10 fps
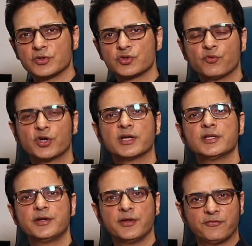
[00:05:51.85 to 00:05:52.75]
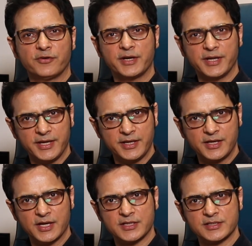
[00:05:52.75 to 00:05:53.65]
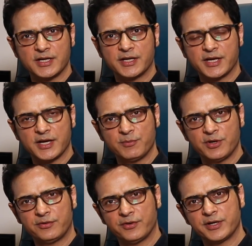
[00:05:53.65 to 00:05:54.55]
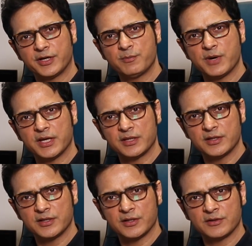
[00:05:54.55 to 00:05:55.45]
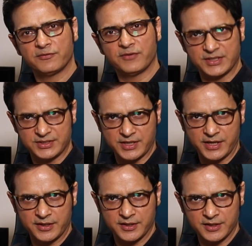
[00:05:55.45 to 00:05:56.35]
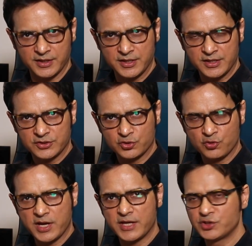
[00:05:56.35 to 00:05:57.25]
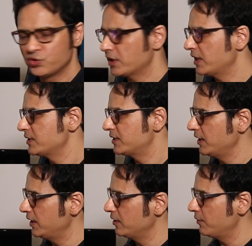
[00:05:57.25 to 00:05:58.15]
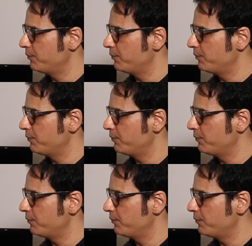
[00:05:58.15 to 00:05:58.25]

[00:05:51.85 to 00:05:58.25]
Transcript: So what are the different areas that can be treated by the FaceTite? So as you can see in the